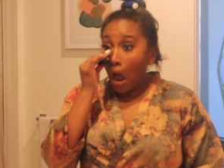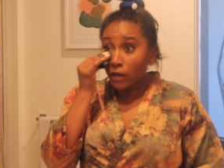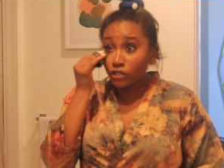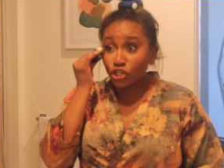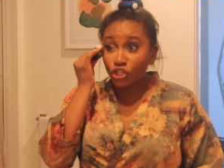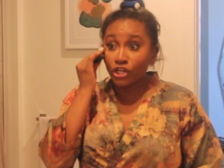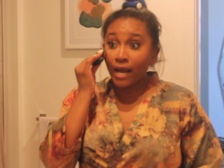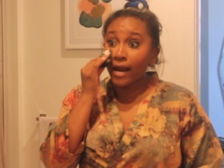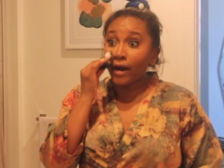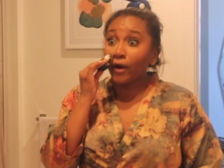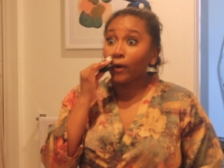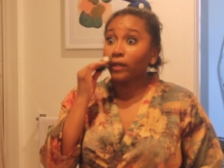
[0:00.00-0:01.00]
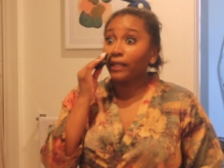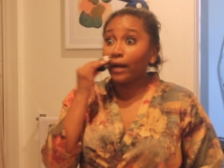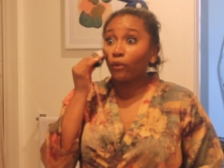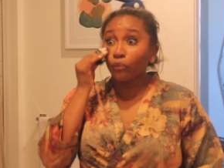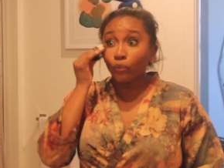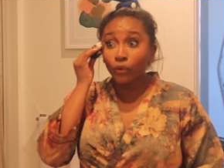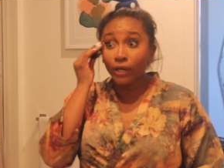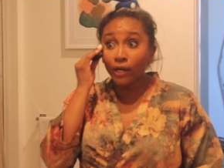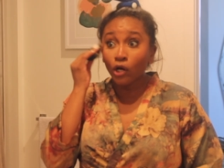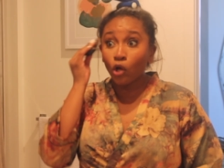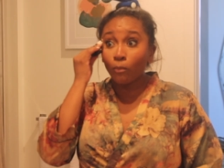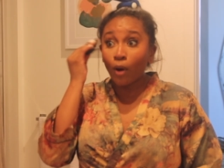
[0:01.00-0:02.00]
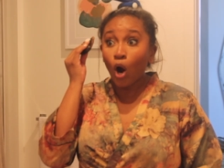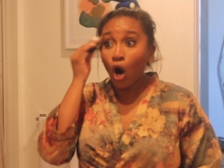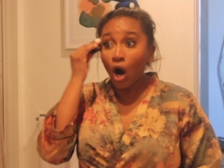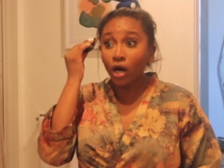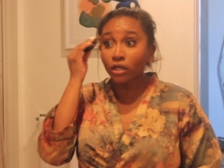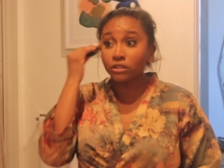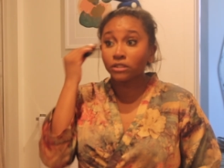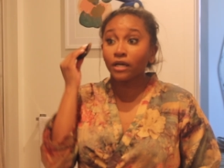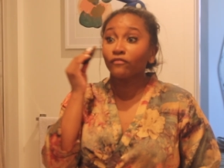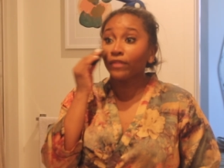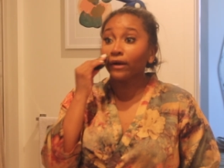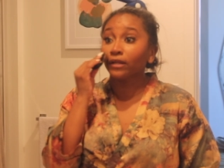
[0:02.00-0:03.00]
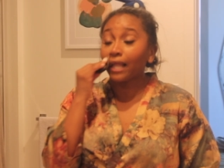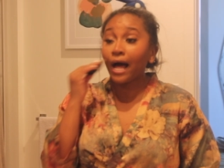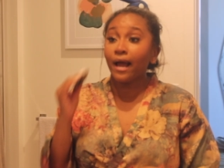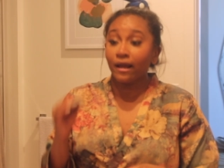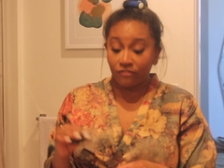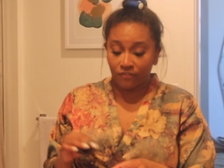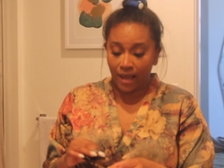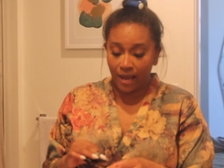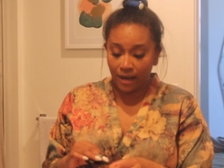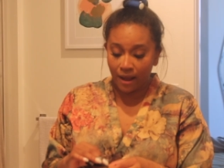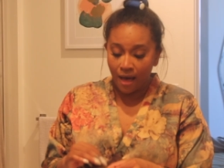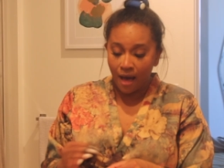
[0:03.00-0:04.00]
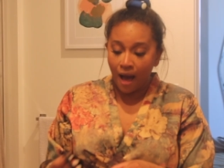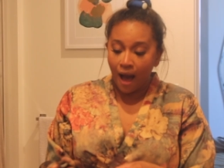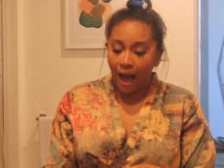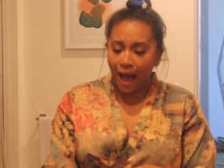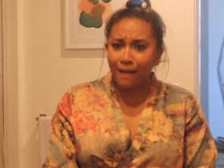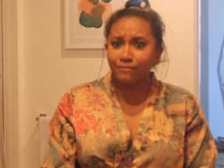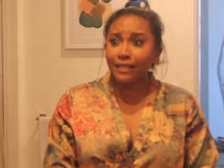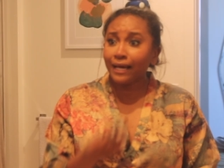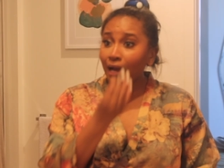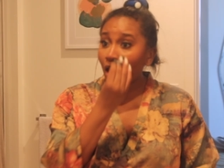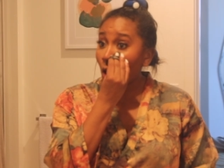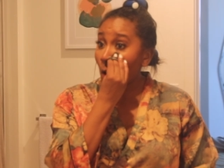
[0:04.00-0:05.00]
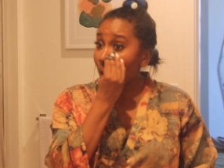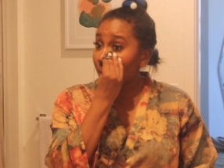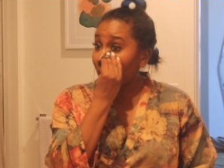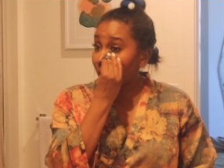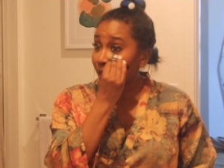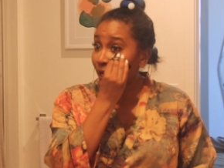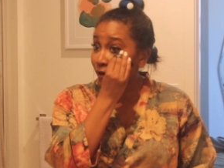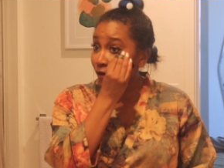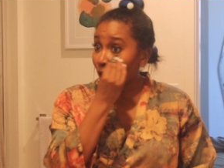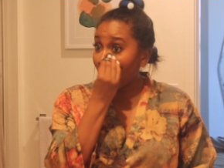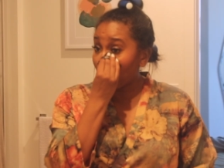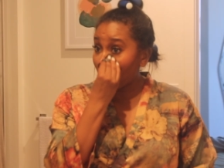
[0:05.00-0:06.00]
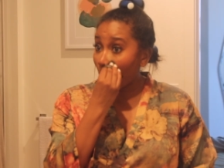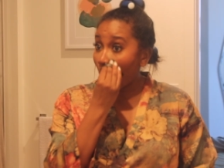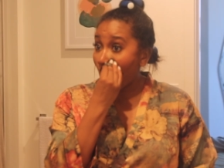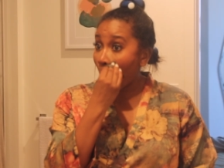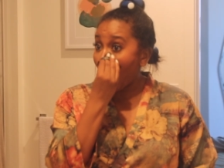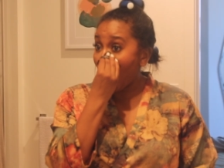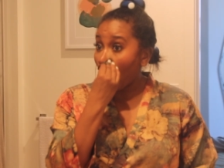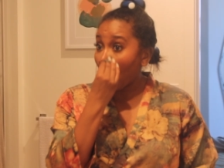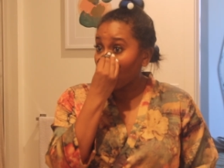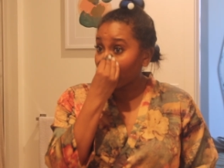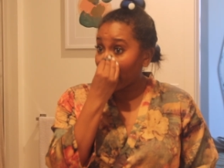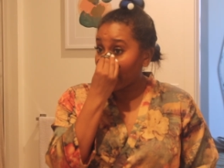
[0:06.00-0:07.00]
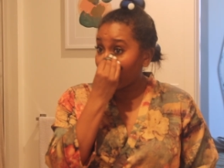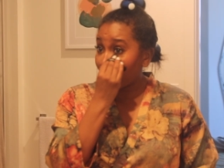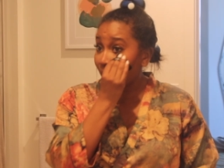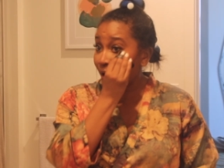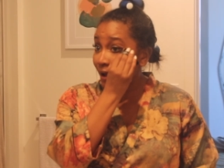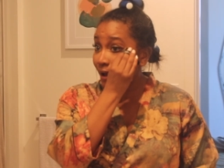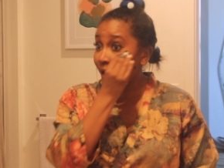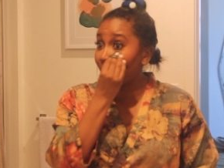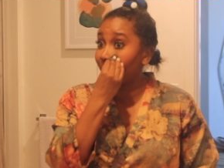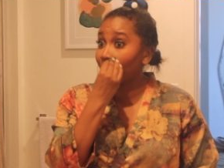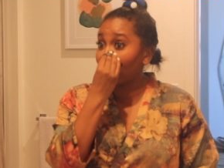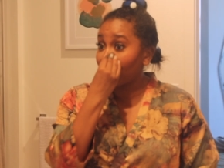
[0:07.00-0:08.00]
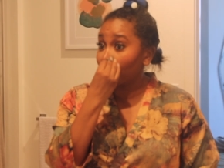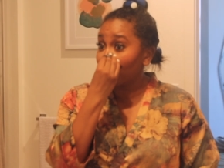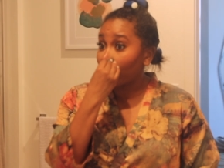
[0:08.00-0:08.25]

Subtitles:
share like real parts of their life and I'm like, oh, I'm not that girl at all. Like, and you